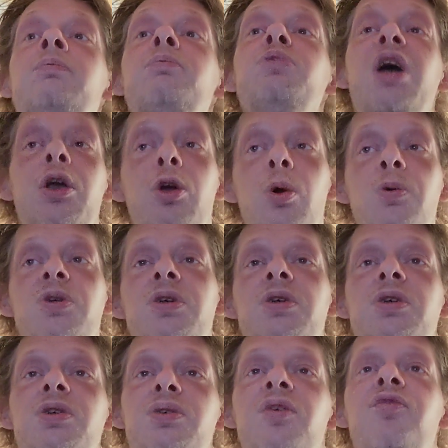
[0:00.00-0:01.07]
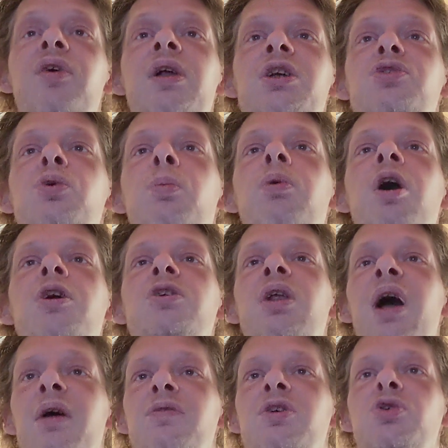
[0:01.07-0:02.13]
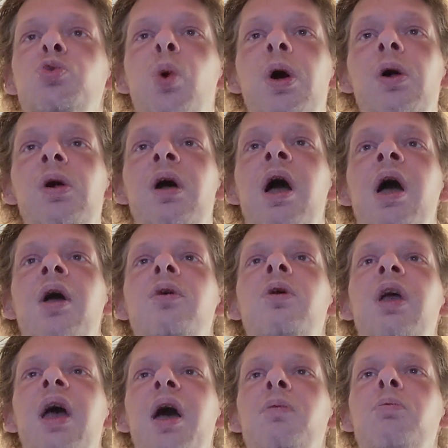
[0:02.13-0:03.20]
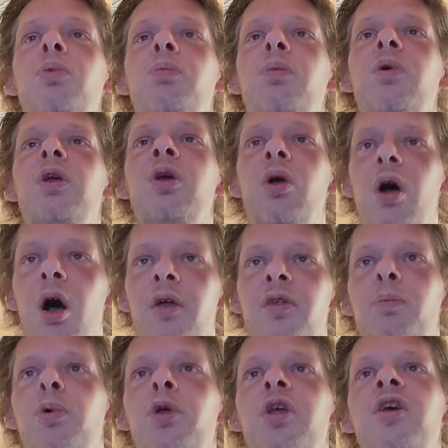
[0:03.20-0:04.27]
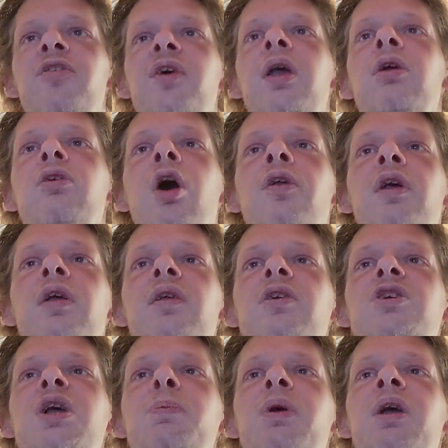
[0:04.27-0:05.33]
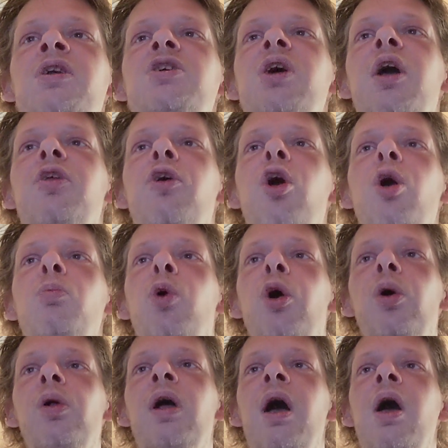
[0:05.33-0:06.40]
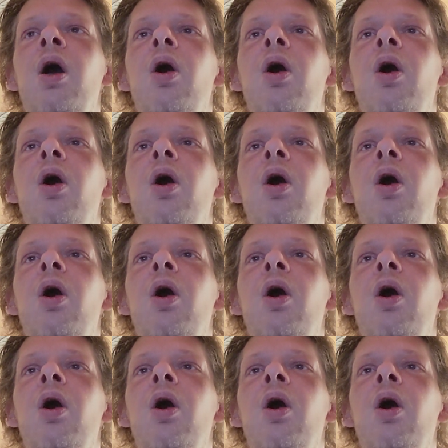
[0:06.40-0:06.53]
Psychosis, feelings from past lives as well. You can't put your finger on it, slipping inside turmoil.